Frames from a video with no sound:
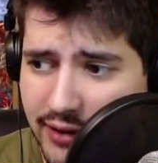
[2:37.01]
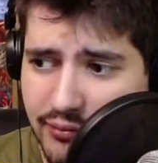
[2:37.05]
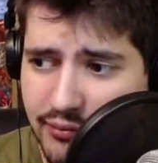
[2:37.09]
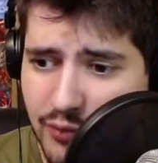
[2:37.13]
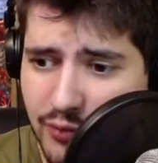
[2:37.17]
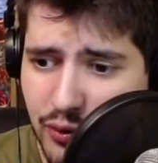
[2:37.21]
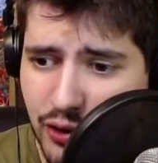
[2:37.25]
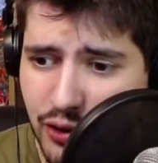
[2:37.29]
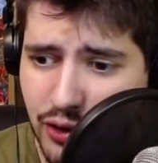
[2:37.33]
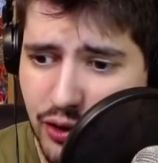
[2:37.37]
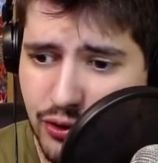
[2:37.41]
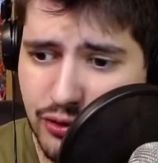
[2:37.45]
Who
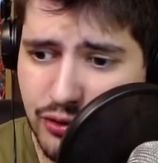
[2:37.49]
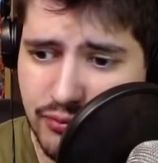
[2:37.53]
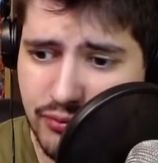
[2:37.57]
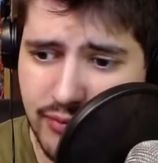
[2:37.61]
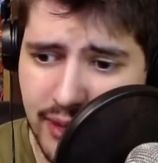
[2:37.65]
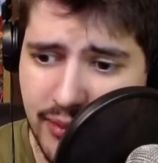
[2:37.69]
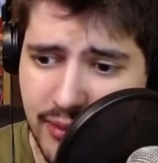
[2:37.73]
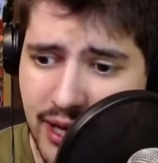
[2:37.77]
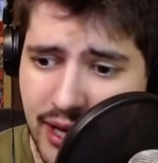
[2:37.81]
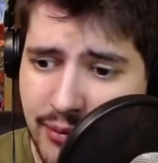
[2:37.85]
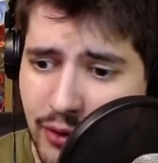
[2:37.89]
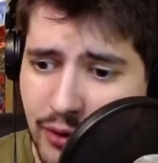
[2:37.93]
knows? Maybe
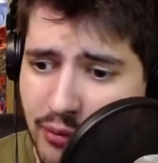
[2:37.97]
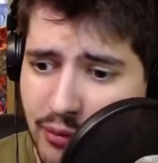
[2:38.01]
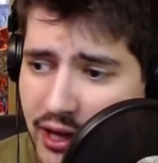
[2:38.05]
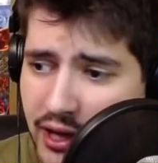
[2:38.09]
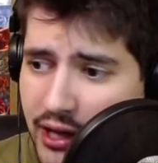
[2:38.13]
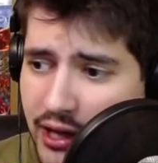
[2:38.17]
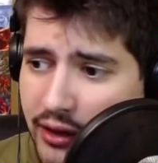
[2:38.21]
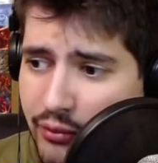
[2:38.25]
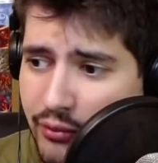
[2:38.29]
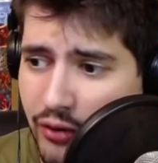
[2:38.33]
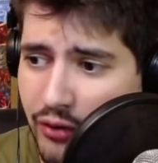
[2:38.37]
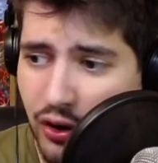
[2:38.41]
I'm completely
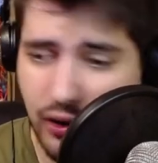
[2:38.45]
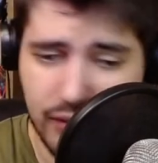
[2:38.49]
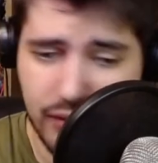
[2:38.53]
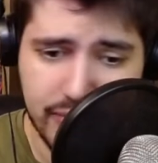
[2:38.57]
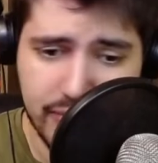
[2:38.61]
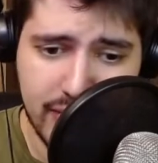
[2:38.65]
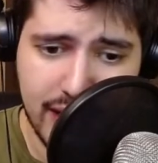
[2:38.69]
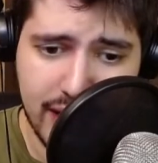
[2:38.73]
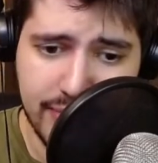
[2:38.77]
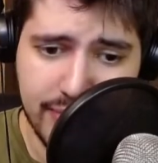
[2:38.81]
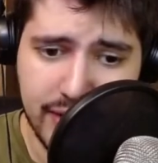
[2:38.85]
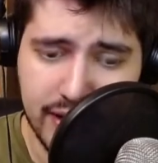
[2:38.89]
wrong.
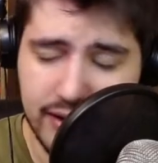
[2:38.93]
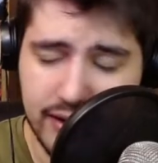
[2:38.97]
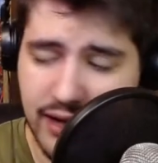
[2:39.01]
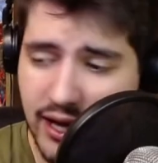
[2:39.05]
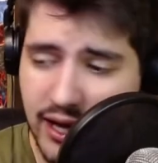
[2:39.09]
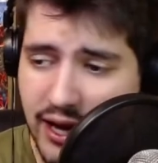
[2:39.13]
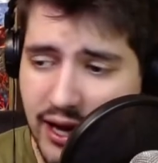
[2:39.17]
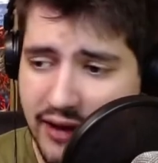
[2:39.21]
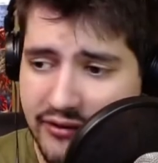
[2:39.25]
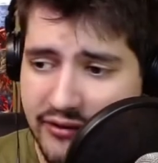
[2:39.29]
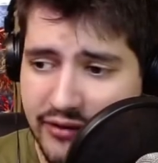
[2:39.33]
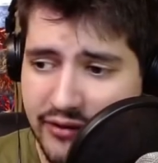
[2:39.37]
Maybe they
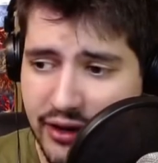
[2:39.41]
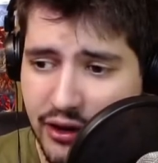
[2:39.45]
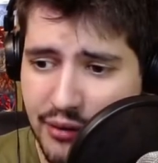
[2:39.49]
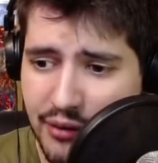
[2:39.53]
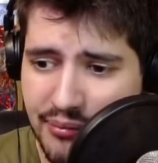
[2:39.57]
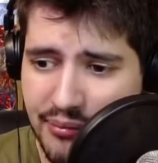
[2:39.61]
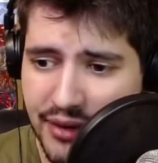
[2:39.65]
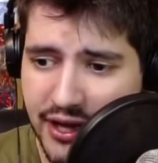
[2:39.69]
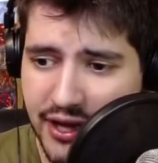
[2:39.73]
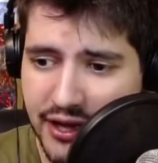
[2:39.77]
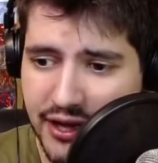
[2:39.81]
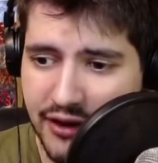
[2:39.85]
have a
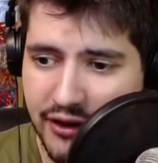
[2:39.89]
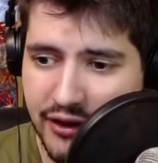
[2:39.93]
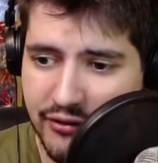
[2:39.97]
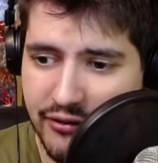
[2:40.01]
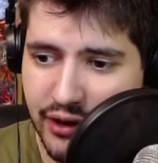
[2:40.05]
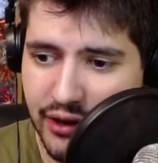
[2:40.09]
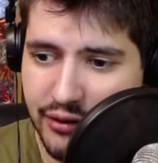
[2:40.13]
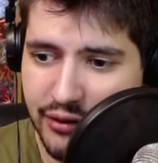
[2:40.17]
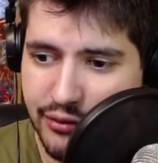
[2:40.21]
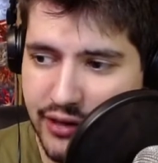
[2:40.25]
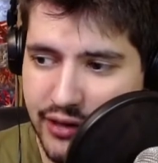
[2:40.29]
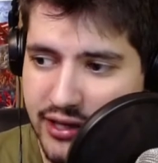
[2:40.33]
completely different
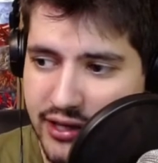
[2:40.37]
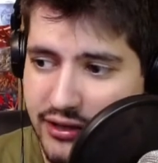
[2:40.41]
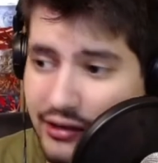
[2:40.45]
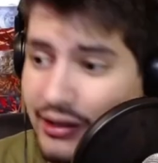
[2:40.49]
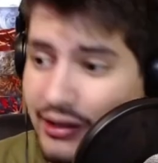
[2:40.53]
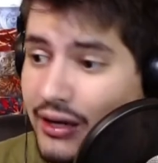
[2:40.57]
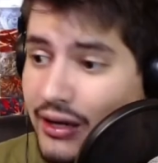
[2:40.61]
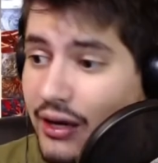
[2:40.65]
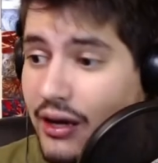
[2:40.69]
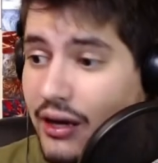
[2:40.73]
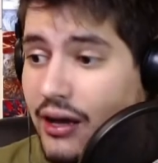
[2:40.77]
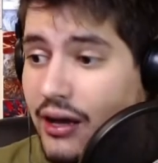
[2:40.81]
reason,
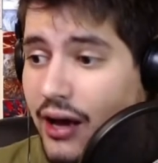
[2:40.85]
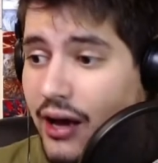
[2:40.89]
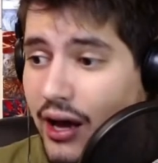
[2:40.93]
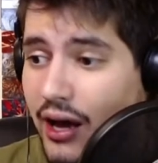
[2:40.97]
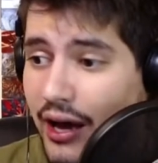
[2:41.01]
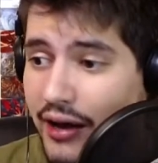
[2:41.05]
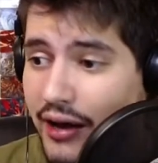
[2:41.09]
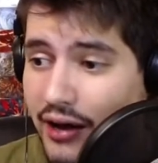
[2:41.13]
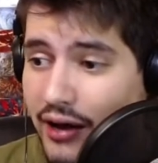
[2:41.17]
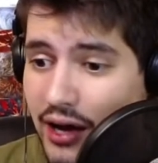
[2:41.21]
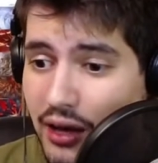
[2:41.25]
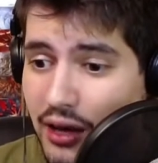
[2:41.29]
and
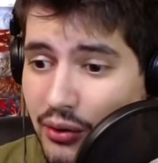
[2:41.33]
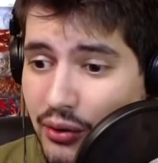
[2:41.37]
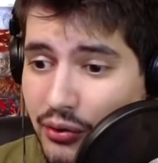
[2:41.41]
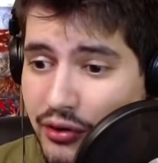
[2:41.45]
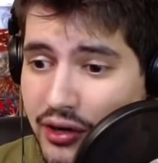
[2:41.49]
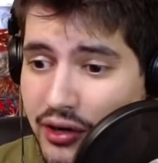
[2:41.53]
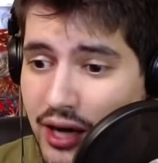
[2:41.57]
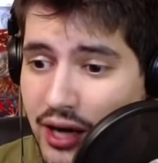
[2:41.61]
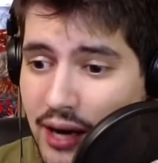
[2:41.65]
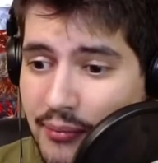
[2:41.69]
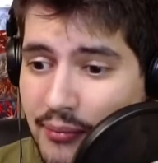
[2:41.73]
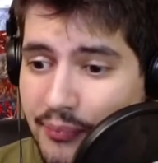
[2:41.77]
I look
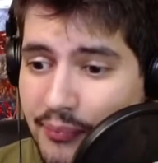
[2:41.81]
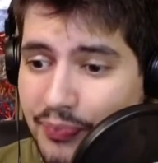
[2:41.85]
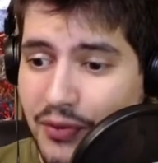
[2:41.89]
dumb.